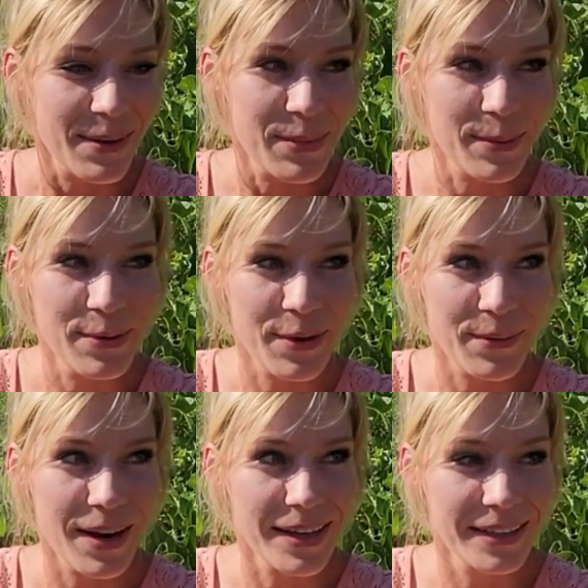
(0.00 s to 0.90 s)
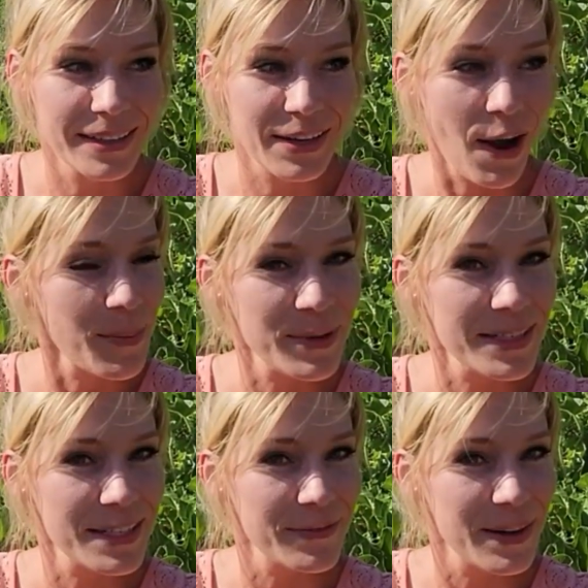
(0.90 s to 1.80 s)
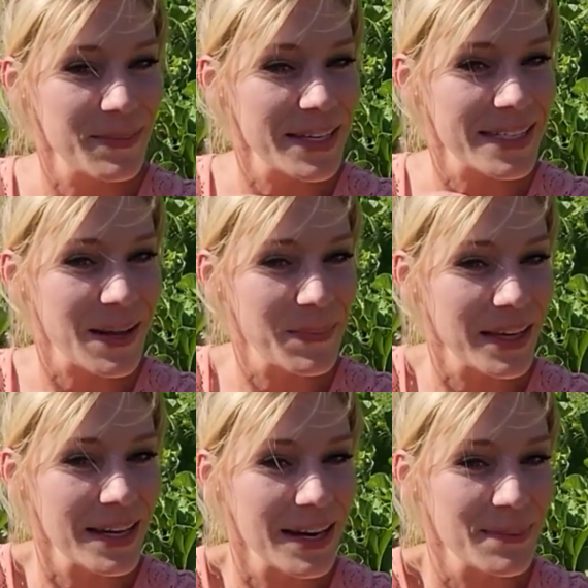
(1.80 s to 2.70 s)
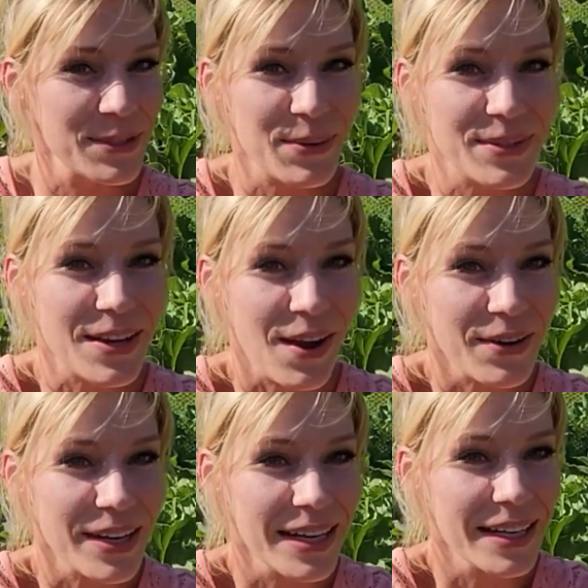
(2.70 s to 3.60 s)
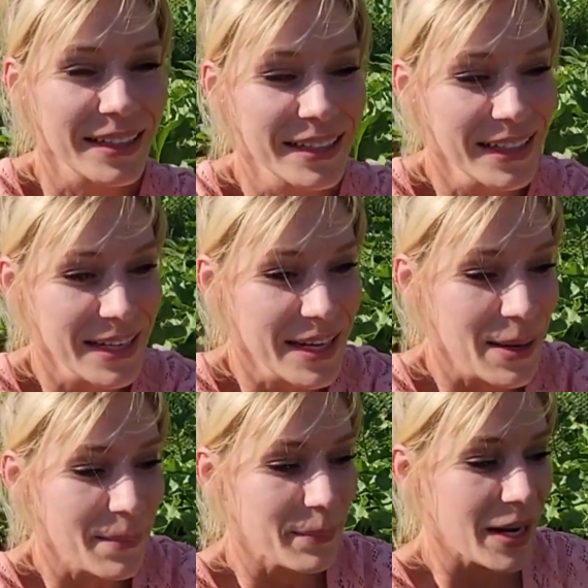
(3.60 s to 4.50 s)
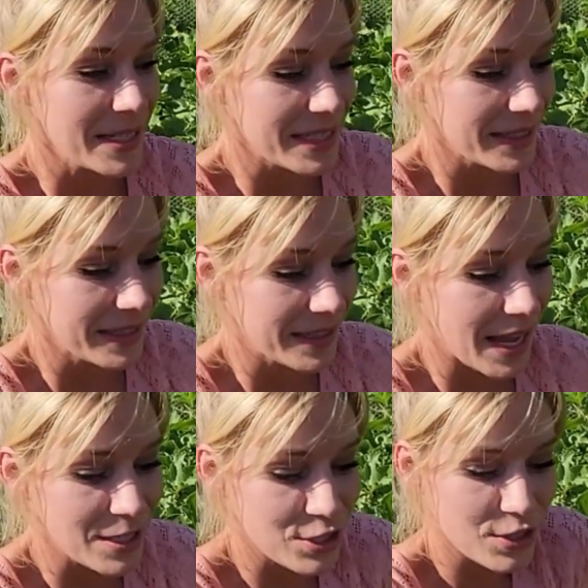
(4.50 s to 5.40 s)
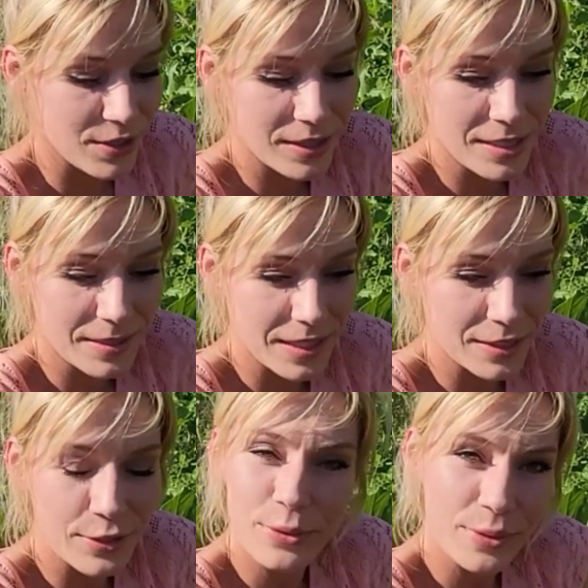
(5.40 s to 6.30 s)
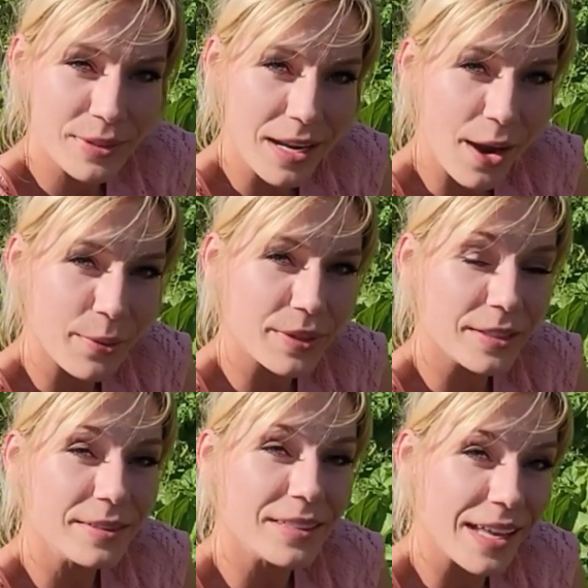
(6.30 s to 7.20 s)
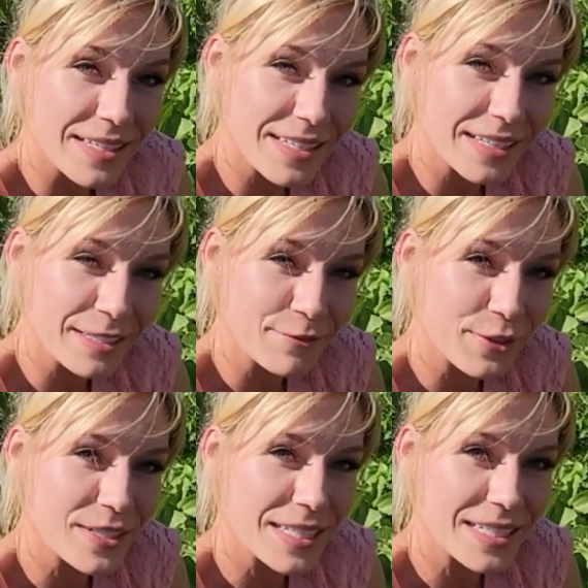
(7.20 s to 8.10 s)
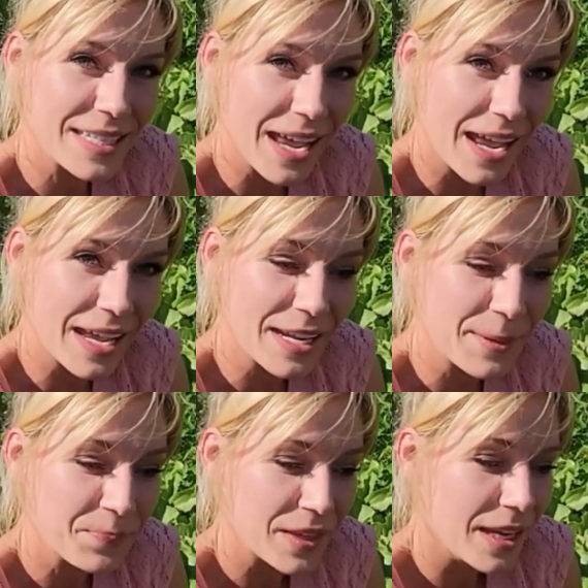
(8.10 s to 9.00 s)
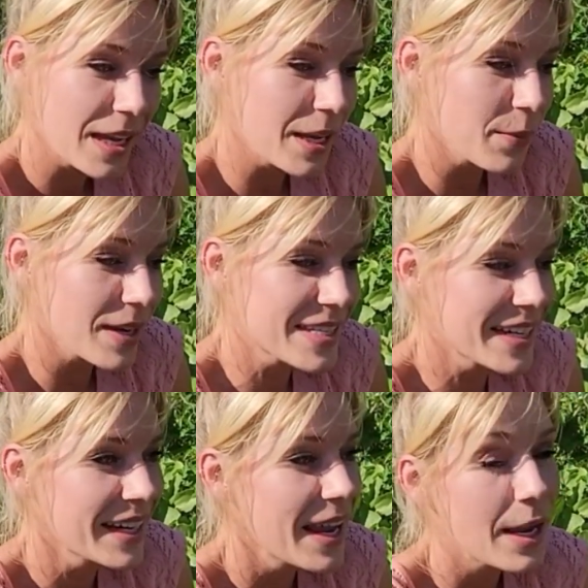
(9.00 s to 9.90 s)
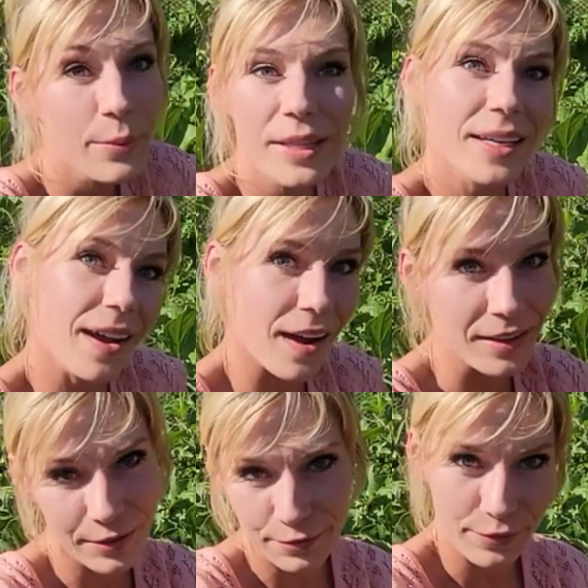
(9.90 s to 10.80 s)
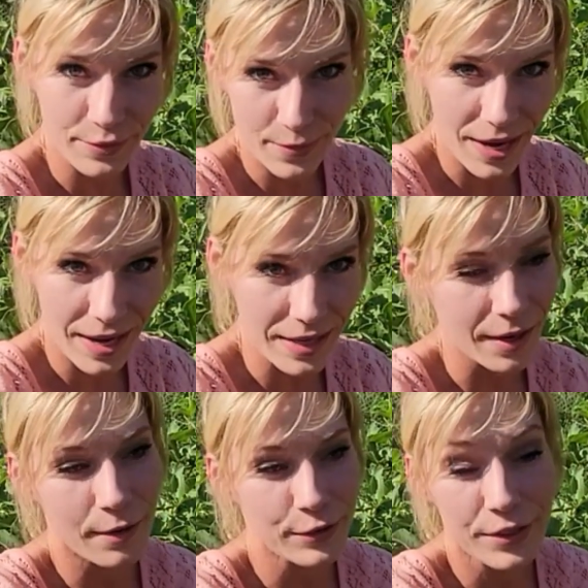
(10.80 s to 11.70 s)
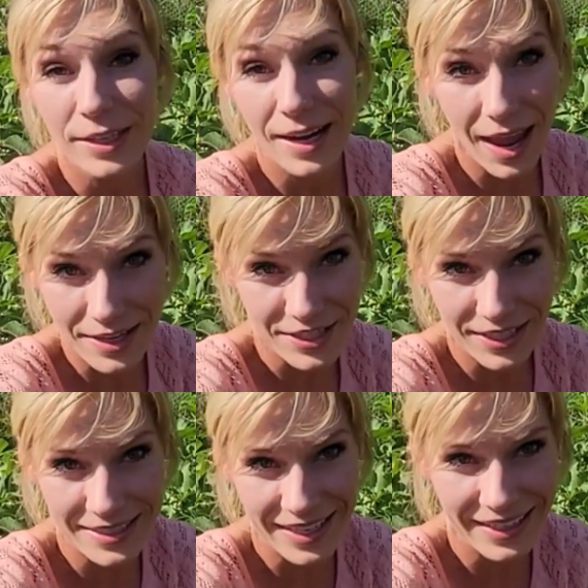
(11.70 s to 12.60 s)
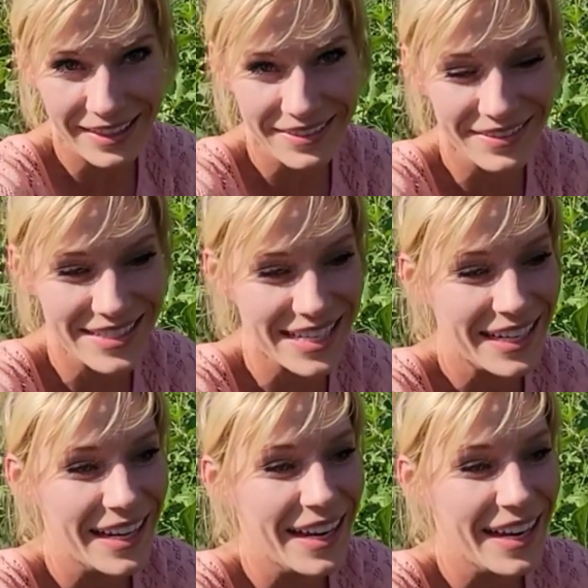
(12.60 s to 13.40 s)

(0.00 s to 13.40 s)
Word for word: Maybe I'll write in the comments if I missed something, I'm so sorry. But that should conclude our lesson for today. It was a really colorful way of learning adjectives.